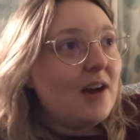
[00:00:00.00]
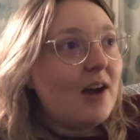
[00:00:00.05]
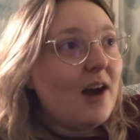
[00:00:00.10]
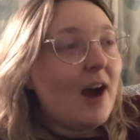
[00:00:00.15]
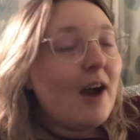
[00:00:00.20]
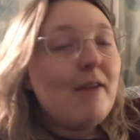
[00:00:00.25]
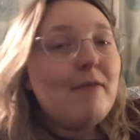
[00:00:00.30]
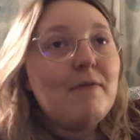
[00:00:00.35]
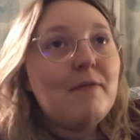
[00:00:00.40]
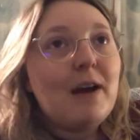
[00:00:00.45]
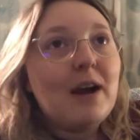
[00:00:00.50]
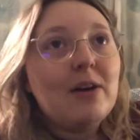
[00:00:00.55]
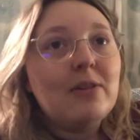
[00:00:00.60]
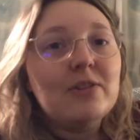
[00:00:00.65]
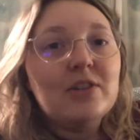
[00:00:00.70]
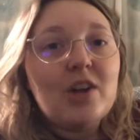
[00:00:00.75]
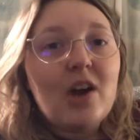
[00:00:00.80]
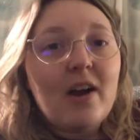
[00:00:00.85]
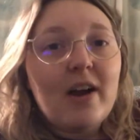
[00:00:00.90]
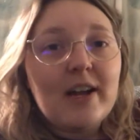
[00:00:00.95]
I
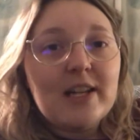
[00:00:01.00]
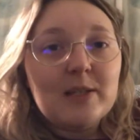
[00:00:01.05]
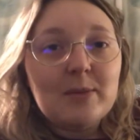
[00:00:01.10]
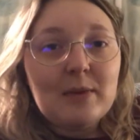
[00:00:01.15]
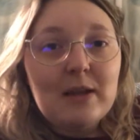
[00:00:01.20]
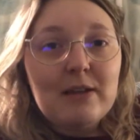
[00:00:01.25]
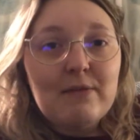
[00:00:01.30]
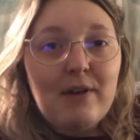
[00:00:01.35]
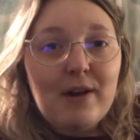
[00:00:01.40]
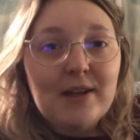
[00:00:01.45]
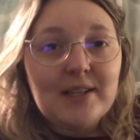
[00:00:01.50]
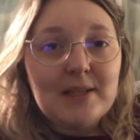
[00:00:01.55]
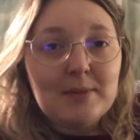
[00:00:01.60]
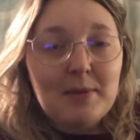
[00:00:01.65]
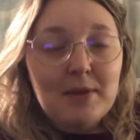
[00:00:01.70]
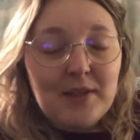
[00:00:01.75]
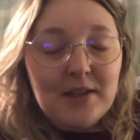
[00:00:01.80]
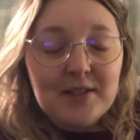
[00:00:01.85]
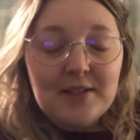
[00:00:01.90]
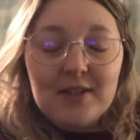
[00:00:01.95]
found Kaya to be a very
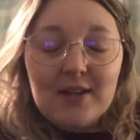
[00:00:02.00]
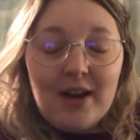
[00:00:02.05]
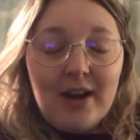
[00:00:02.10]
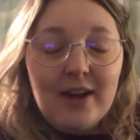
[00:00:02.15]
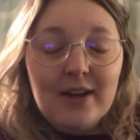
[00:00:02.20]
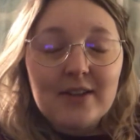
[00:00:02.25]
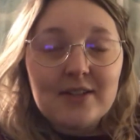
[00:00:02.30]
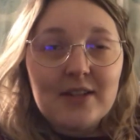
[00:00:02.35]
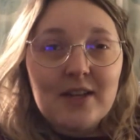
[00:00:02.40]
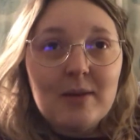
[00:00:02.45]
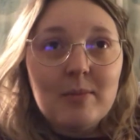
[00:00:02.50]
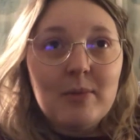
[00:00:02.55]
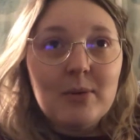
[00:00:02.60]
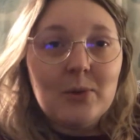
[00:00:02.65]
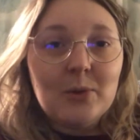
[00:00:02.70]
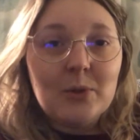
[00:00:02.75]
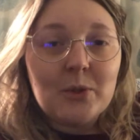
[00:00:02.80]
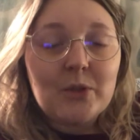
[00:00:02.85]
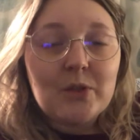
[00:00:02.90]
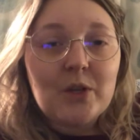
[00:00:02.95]
sympathetic character, but
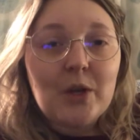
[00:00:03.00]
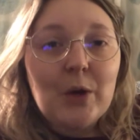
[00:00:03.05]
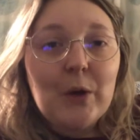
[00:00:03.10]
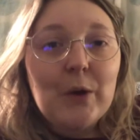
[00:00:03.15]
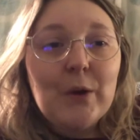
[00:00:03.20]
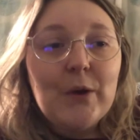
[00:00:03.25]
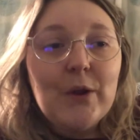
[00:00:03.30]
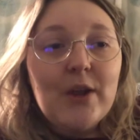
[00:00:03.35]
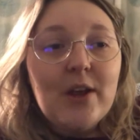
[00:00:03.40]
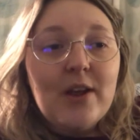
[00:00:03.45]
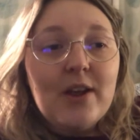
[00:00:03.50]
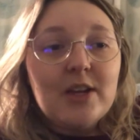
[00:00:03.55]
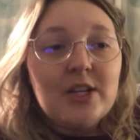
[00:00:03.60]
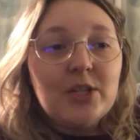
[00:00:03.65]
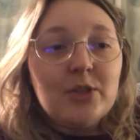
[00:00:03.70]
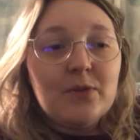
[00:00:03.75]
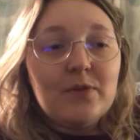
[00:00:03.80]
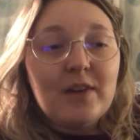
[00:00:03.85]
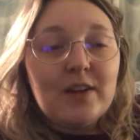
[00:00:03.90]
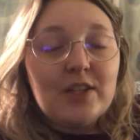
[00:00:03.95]
also
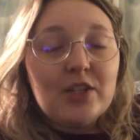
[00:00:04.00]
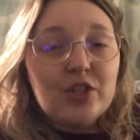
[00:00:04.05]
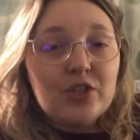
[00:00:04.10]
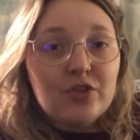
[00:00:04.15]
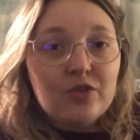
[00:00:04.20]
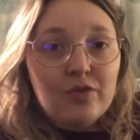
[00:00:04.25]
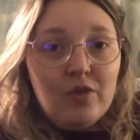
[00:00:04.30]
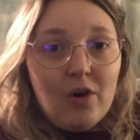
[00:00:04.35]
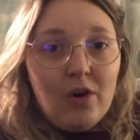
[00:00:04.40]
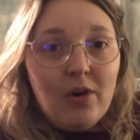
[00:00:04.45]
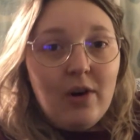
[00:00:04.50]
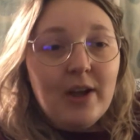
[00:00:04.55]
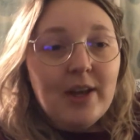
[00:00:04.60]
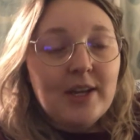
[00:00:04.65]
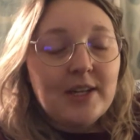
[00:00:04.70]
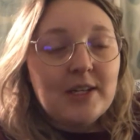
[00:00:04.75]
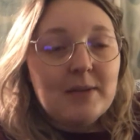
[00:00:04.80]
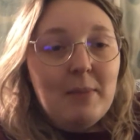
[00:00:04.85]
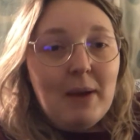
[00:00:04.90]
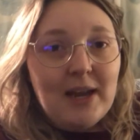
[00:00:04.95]
she was very strong and
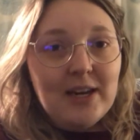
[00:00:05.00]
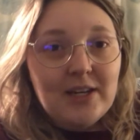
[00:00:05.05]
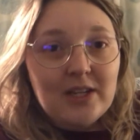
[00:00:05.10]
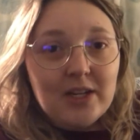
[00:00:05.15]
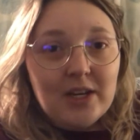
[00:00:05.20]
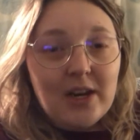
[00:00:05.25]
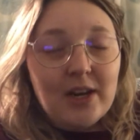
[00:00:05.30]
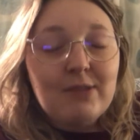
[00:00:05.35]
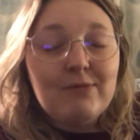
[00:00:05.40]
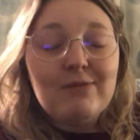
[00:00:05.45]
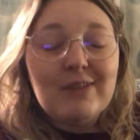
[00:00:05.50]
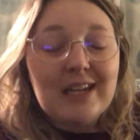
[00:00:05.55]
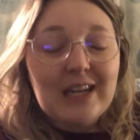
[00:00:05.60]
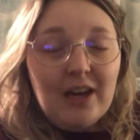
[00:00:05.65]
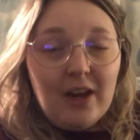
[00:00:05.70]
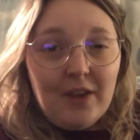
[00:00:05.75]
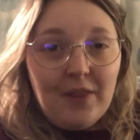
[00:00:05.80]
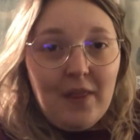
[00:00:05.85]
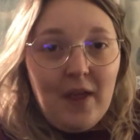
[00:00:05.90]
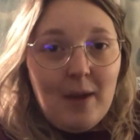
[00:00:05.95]
independent, and I really
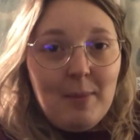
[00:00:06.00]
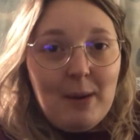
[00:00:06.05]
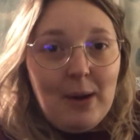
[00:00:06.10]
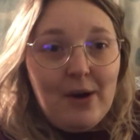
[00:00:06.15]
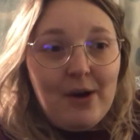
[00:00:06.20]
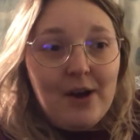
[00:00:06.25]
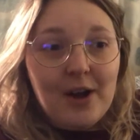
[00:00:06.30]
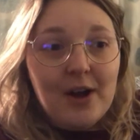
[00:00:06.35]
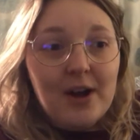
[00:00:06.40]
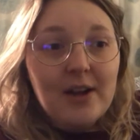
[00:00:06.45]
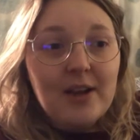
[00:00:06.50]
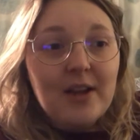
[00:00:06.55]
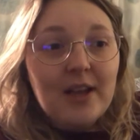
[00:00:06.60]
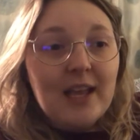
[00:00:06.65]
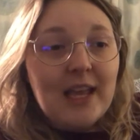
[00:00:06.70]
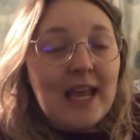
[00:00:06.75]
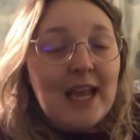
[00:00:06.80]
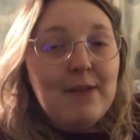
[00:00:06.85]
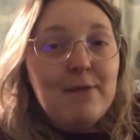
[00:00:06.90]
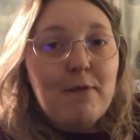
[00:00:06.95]
liked that about her.
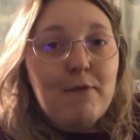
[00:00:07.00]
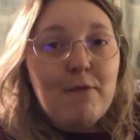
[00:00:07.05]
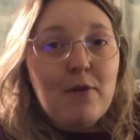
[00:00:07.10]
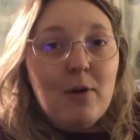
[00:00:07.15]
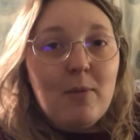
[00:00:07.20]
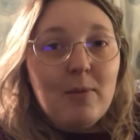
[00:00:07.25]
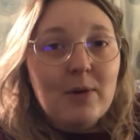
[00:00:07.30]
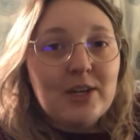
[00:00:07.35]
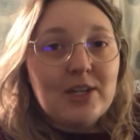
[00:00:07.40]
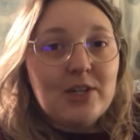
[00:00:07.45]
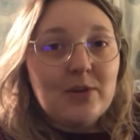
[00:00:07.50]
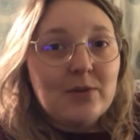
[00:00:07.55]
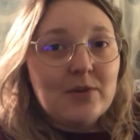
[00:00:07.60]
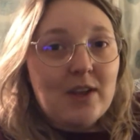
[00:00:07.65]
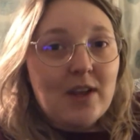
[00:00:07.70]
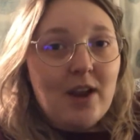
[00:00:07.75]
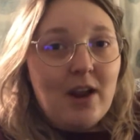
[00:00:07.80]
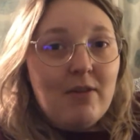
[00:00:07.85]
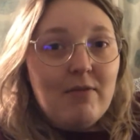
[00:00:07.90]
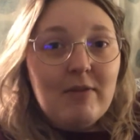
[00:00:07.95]
Even from when she was
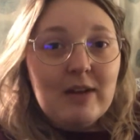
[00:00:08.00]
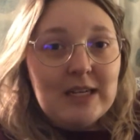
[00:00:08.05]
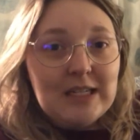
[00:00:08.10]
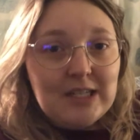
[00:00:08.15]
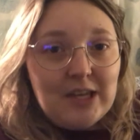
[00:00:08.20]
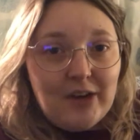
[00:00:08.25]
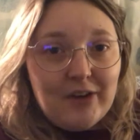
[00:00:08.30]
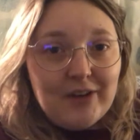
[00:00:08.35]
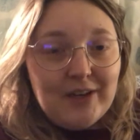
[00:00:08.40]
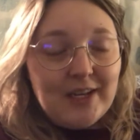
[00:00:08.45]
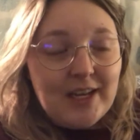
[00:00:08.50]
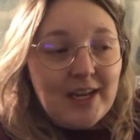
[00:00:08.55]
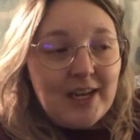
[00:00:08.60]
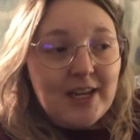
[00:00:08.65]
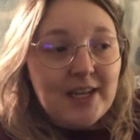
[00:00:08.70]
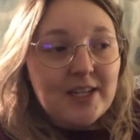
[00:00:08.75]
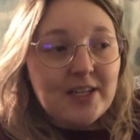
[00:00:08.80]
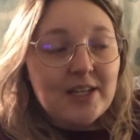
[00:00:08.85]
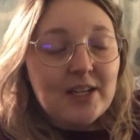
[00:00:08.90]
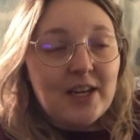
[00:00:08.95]
like a really tiny
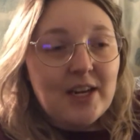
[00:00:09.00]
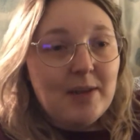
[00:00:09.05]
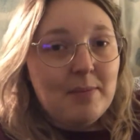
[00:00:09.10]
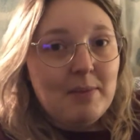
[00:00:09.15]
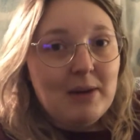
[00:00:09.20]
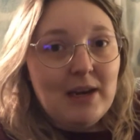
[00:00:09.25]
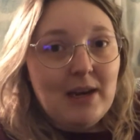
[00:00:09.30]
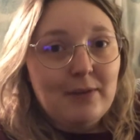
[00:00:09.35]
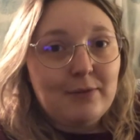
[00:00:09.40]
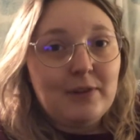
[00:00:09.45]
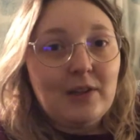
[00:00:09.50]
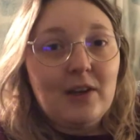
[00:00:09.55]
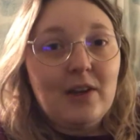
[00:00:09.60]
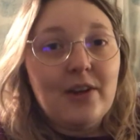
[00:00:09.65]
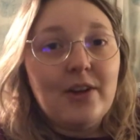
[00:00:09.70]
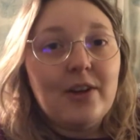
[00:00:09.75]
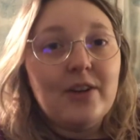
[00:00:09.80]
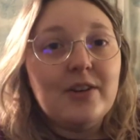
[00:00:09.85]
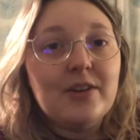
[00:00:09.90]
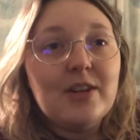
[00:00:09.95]
kid and had been left
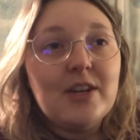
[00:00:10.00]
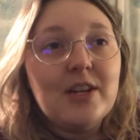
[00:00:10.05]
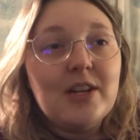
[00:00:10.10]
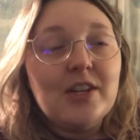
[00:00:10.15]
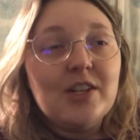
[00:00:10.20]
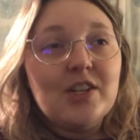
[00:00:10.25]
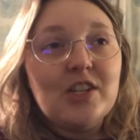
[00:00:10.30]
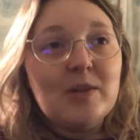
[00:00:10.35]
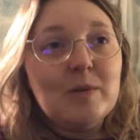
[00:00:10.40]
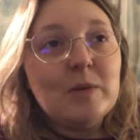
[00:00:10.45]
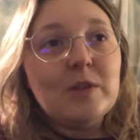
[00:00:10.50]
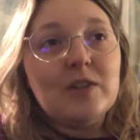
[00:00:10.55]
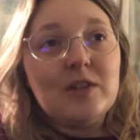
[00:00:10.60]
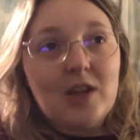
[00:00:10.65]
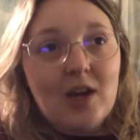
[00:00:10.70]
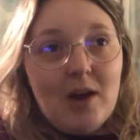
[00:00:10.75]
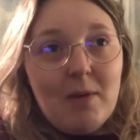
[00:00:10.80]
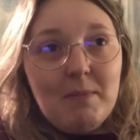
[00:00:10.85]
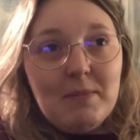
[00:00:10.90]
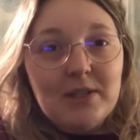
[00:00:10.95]
alone, she was
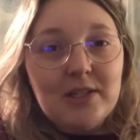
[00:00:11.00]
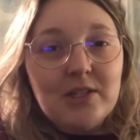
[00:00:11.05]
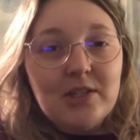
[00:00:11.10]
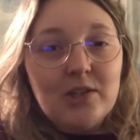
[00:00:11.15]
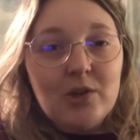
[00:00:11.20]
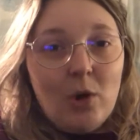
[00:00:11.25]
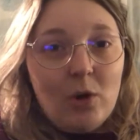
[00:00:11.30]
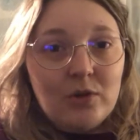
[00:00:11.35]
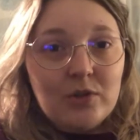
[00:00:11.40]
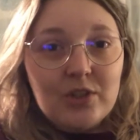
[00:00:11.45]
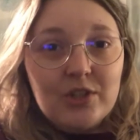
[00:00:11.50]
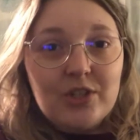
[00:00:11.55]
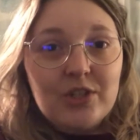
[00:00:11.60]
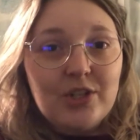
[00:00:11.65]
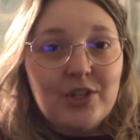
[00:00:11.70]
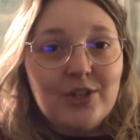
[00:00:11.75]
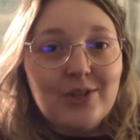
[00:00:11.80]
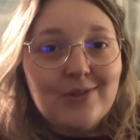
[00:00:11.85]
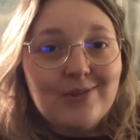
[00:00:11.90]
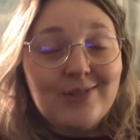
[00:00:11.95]
determined not
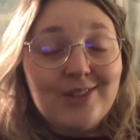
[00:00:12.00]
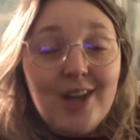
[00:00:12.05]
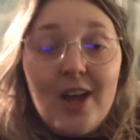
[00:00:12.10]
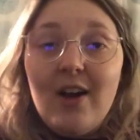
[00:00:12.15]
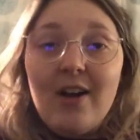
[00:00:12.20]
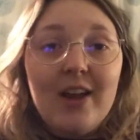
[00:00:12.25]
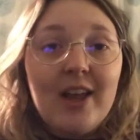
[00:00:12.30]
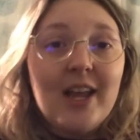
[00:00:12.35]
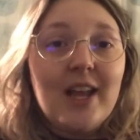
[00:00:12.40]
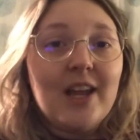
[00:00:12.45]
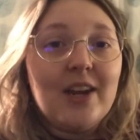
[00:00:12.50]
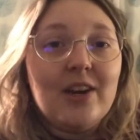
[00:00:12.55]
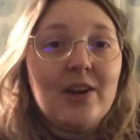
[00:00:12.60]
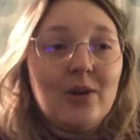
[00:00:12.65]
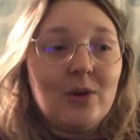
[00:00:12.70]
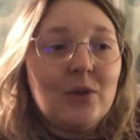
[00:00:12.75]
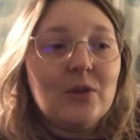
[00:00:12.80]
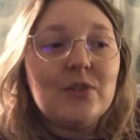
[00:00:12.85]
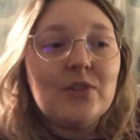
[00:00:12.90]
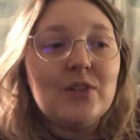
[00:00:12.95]
to die and
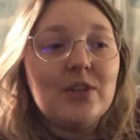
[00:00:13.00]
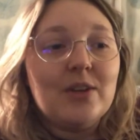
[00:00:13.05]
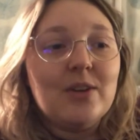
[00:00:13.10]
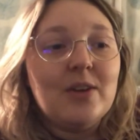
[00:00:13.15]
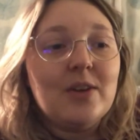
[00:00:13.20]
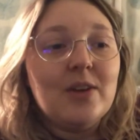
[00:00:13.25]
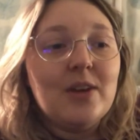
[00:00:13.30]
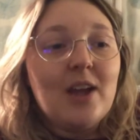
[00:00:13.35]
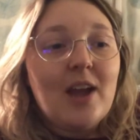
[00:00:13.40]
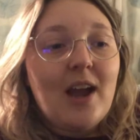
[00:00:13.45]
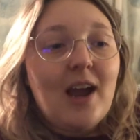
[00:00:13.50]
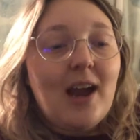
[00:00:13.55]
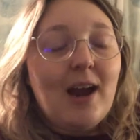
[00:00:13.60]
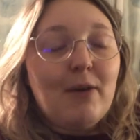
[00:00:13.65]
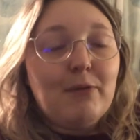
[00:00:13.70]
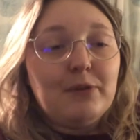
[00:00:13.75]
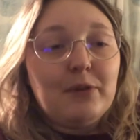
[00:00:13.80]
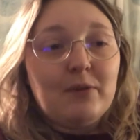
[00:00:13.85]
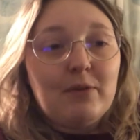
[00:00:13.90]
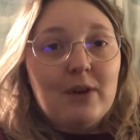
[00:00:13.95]
not to
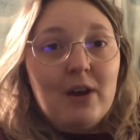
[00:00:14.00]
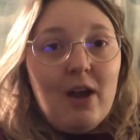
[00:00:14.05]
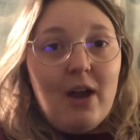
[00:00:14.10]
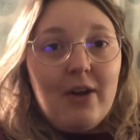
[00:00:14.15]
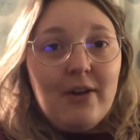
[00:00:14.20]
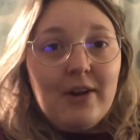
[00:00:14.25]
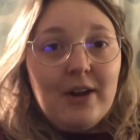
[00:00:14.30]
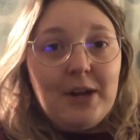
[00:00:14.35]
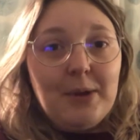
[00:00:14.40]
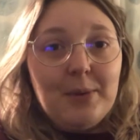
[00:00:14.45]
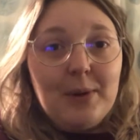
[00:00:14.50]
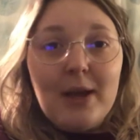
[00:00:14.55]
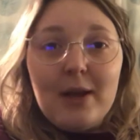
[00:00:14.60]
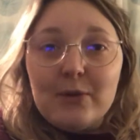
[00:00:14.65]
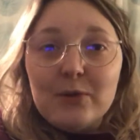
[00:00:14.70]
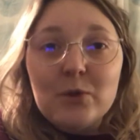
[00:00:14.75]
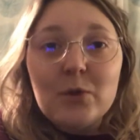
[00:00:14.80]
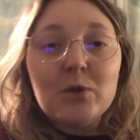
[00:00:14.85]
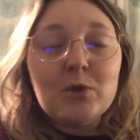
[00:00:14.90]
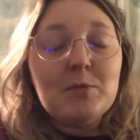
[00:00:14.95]
have to rely on anyone
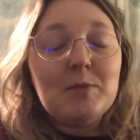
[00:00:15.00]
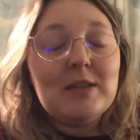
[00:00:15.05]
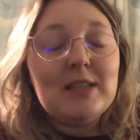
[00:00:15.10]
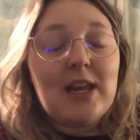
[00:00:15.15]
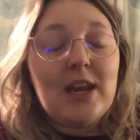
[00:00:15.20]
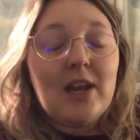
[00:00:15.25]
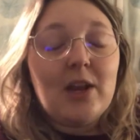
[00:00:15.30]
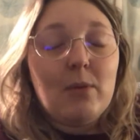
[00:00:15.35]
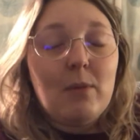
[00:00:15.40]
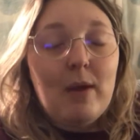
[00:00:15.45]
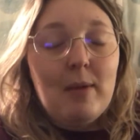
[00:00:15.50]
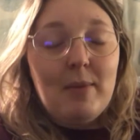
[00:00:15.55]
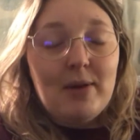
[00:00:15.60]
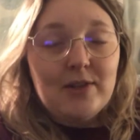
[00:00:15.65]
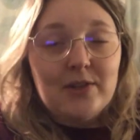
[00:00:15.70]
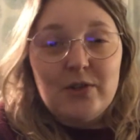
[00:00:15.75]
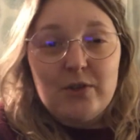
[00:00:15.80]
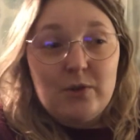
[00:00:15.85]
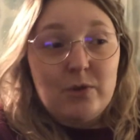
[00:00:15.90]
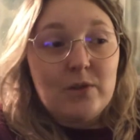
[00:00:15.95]
else or to be taken away by
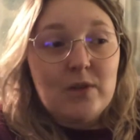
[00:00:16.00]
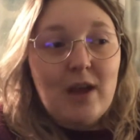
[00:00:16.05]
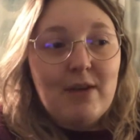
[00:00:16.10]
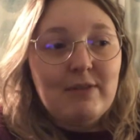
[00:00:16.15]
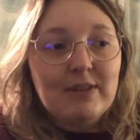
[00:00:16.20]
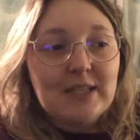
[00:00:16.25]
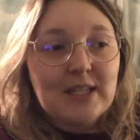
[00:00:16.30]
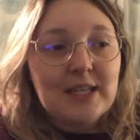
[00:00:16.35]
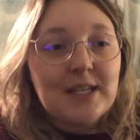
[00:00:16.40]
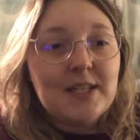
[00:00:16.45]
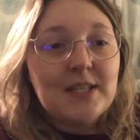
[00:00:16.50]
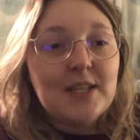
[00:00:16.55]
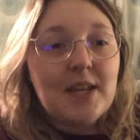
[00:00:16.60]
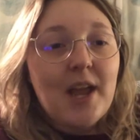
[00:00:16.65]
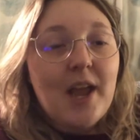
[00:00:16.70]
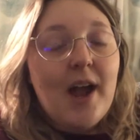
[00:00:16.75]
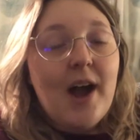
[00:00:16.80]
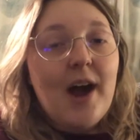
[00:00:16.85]
social services.